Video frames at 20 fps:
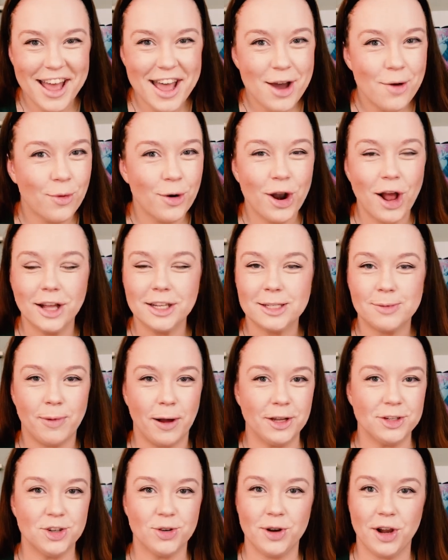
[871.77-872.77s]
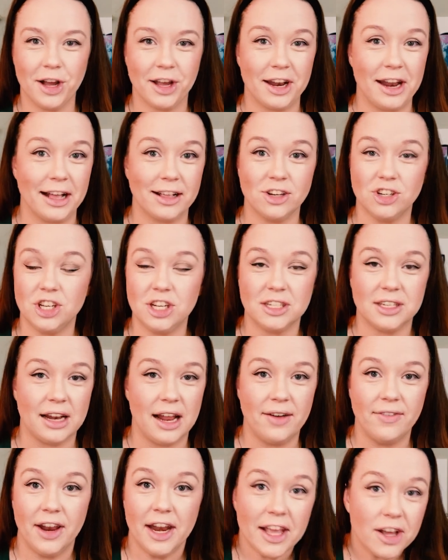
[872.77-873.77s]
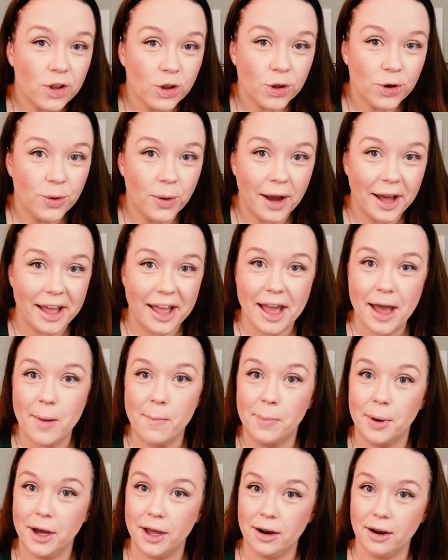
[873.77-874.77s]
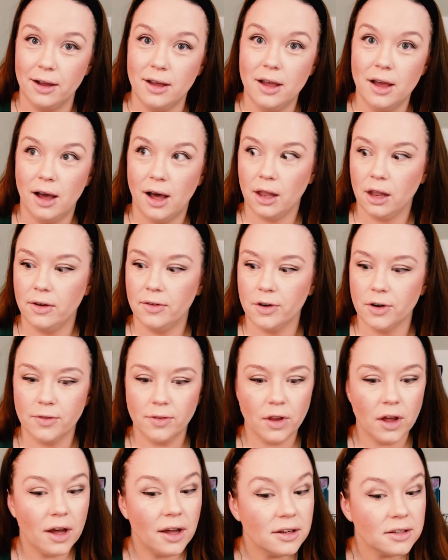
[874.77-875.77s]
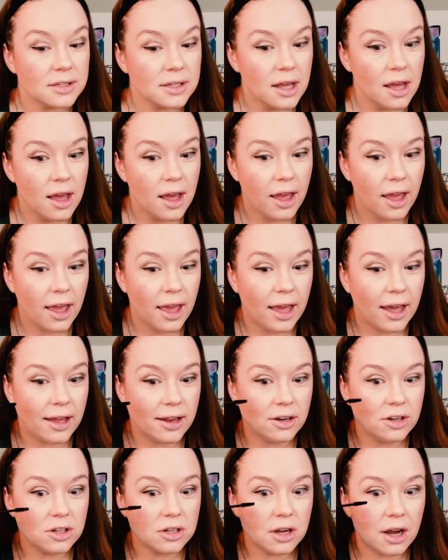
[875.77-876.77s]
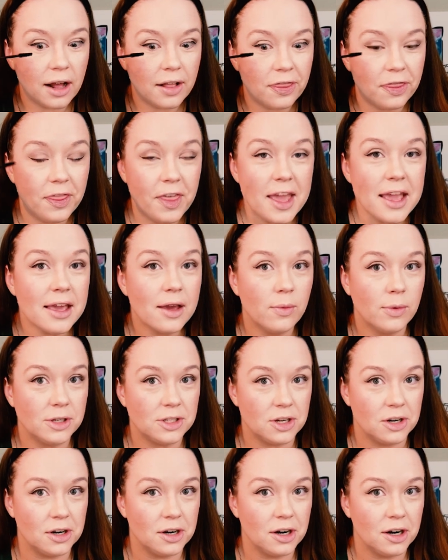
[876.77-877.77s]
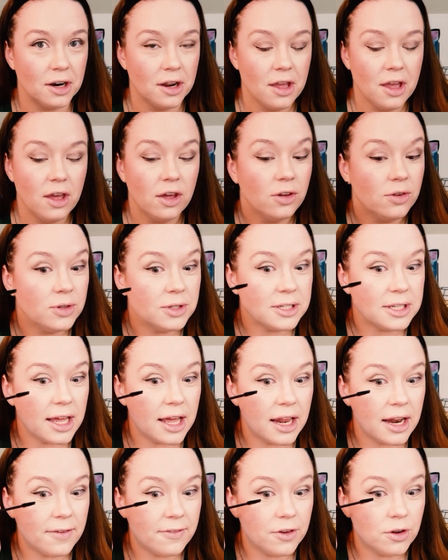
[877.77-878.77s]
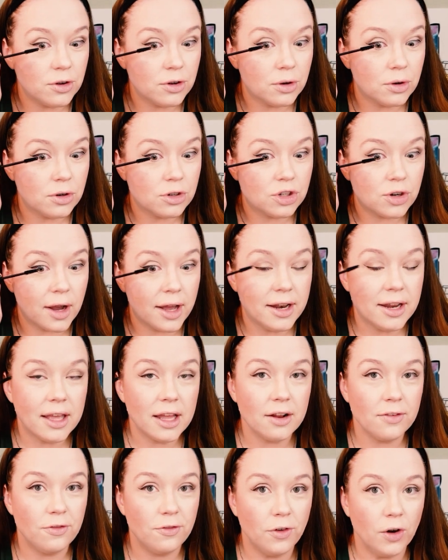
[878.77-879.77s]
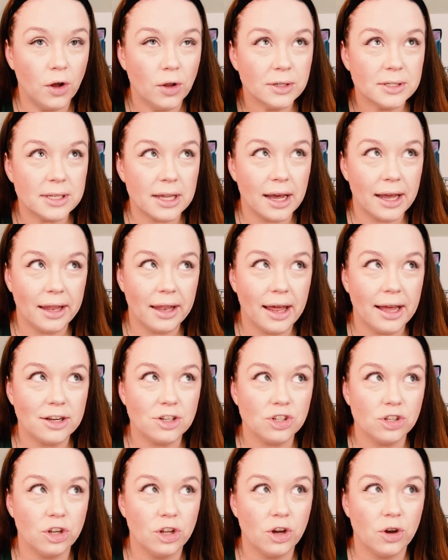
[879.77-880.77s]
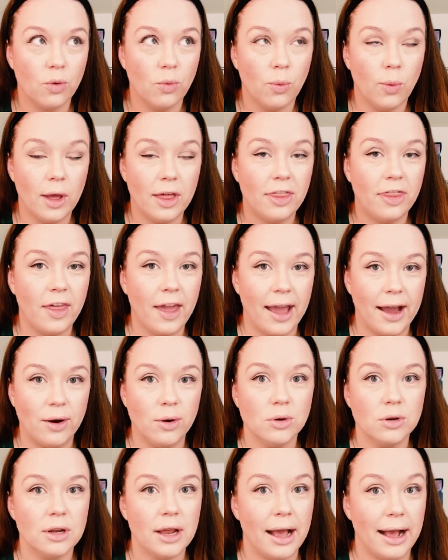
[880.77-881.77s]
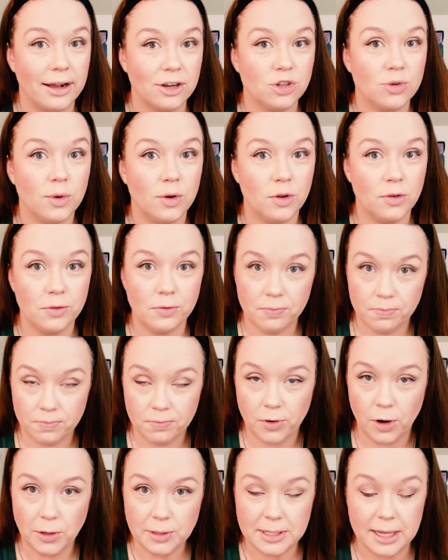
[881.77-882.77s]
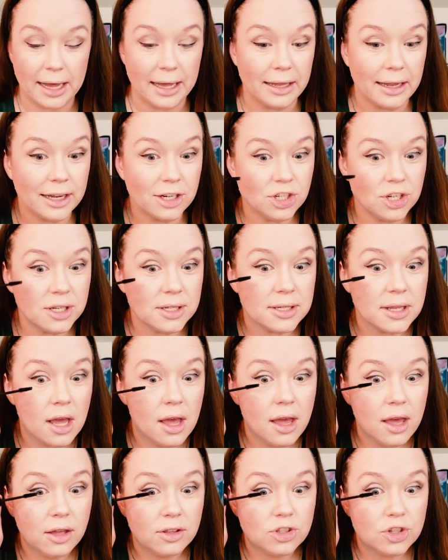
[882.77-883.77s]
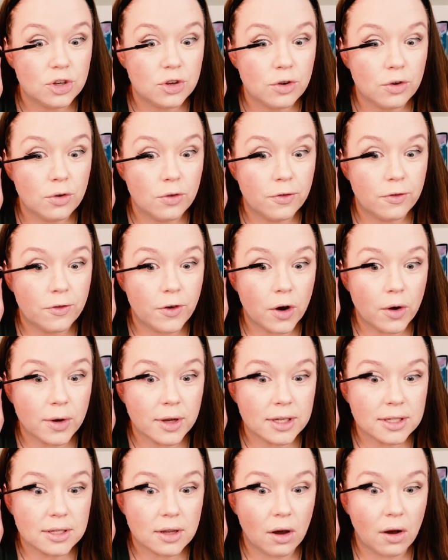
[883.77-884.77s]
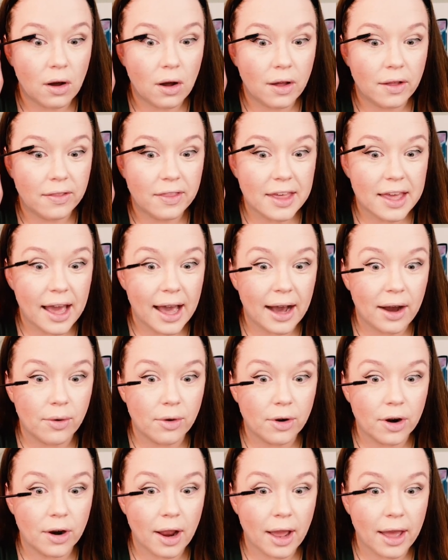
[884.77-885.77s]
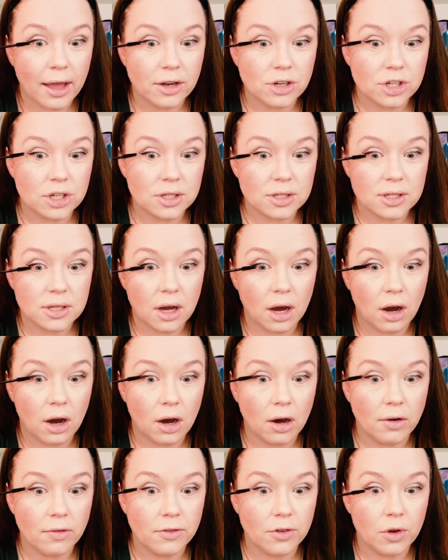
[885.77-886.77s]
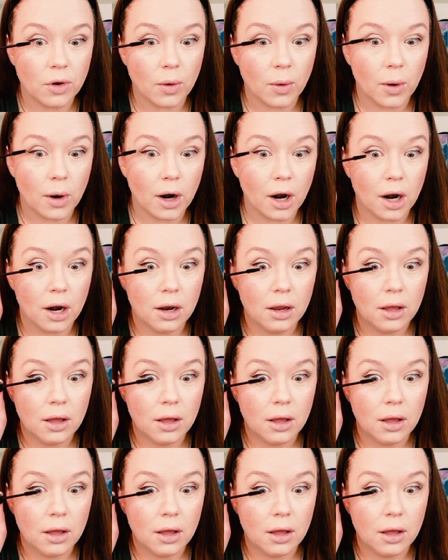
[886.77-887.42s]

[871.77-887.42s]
We're not sponsored, we're not connected. She doesn't have any clue who I am, but love her vlogs. And I think it was her who said if you're trying to get a false eyelash look without actual false eyelashes, to focus on the outer edges of your